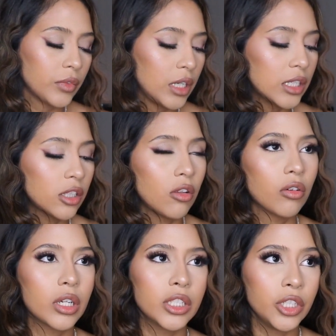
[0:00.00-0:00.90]
As
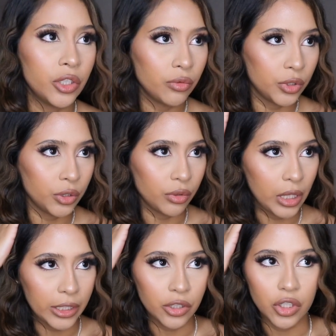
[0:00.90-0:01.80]
long as you don't do
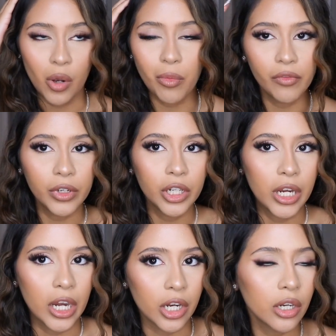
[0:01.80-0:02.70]
the top of your
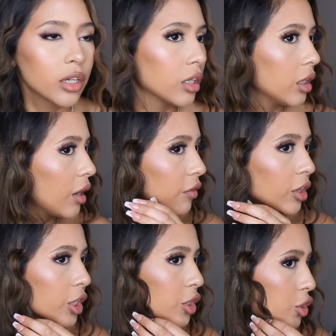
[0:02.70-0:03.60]
hair, I
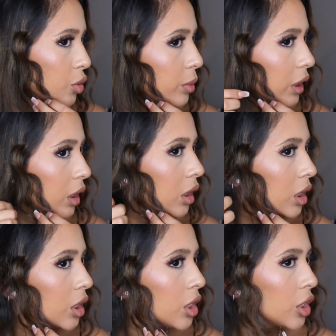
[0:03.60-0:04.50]
feel like you should be
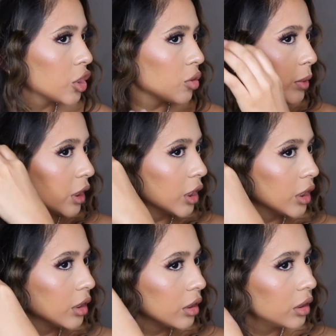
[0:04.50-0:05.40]
good.